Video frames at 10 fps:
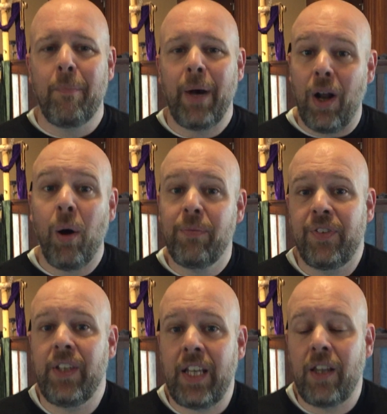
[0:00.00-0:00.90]
but
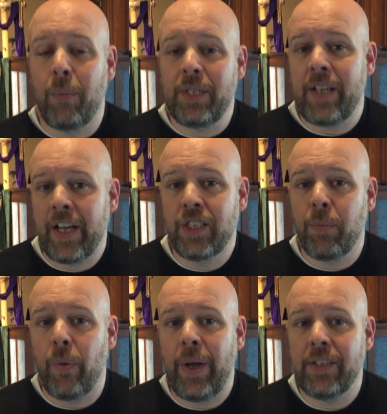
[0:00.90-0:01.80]
hopefully there'll be
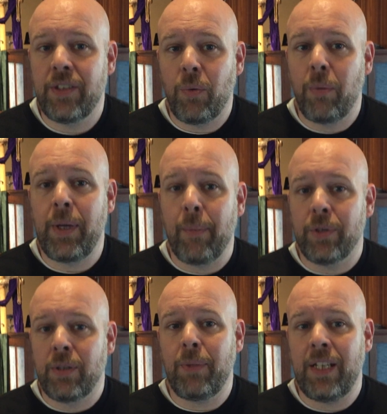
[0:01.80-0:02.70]
tangible ways that we'll be
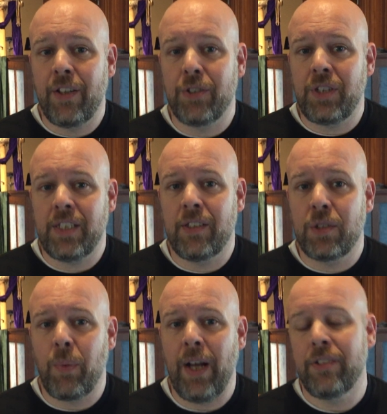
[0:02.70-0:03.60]
able to meet those needs
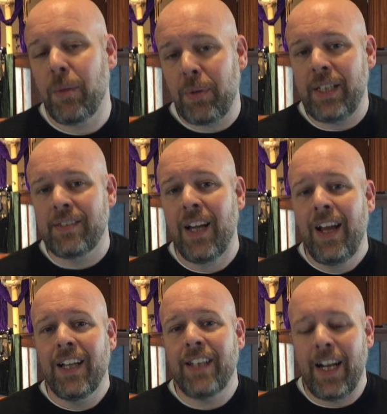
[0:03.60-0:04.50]
as well. So please
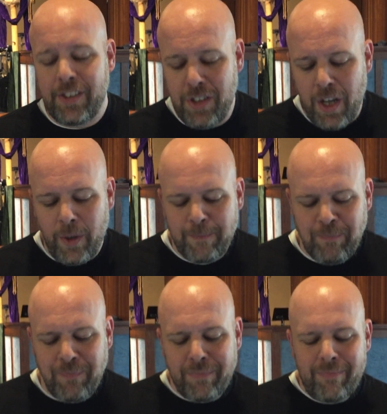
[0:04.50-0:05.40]
let us know
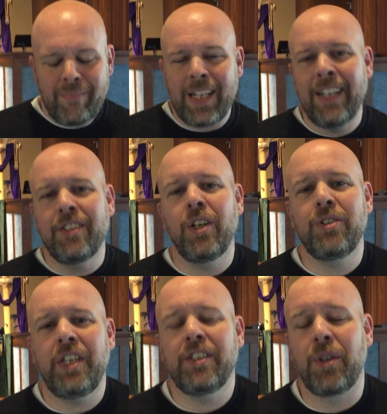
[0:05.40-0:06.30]
as
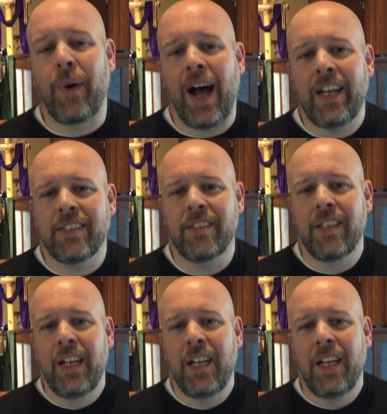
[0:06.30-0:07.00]
those needs arise.